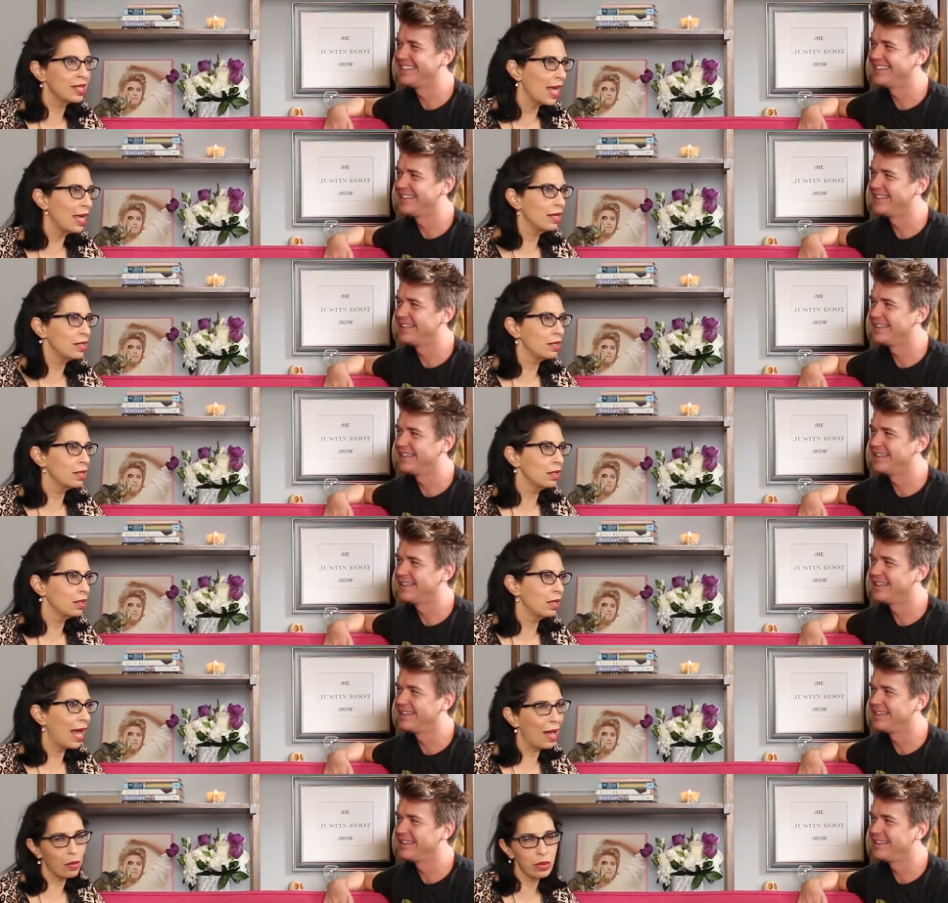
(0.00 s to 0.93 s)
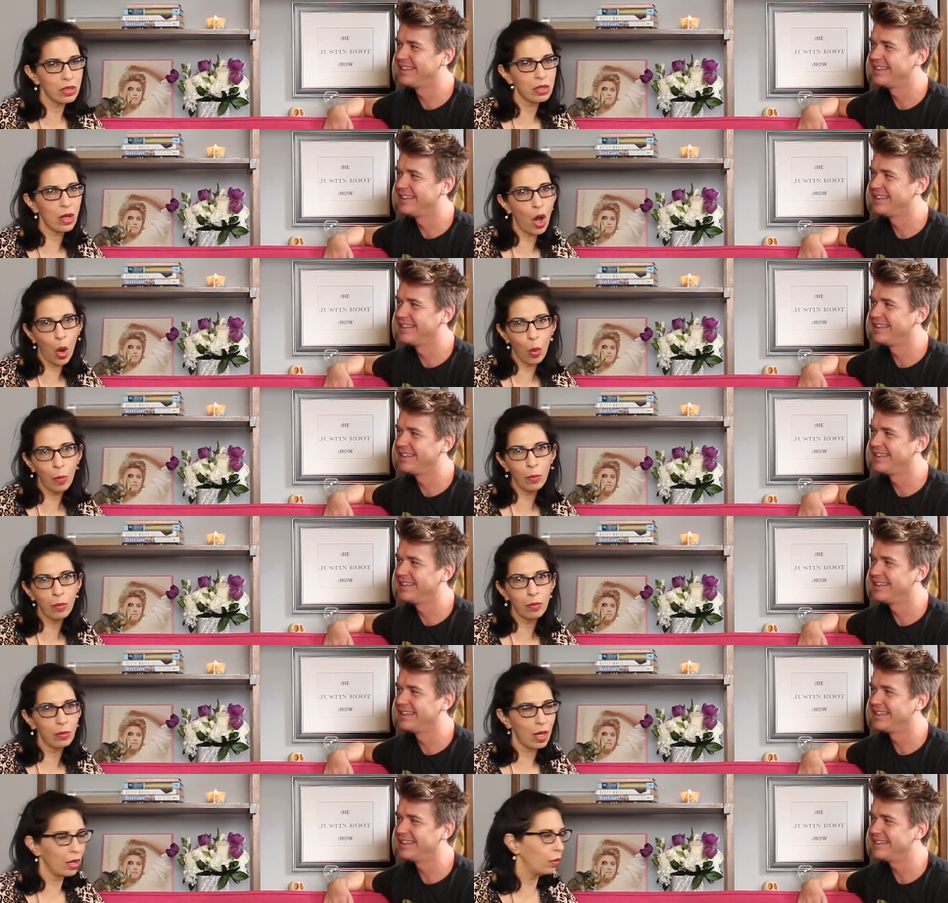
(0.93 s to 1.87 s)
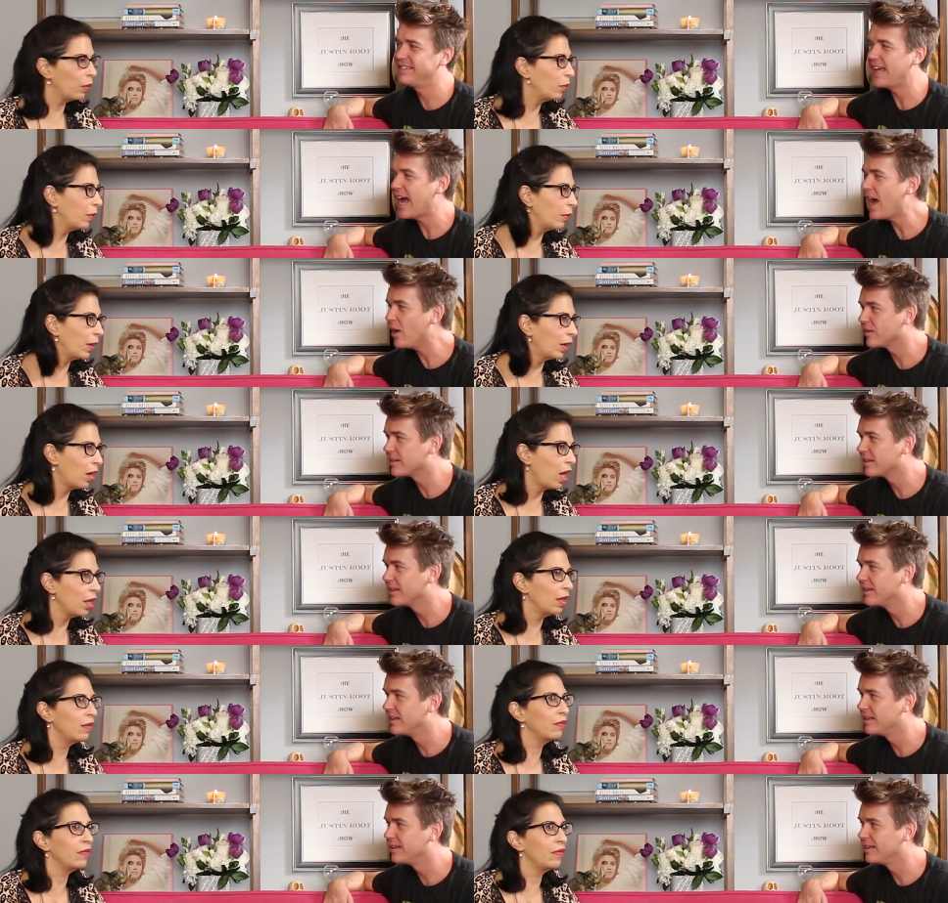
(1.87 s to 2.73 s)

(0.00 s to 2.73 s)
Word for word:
Speaker 1: home. I don't know what you want to call it.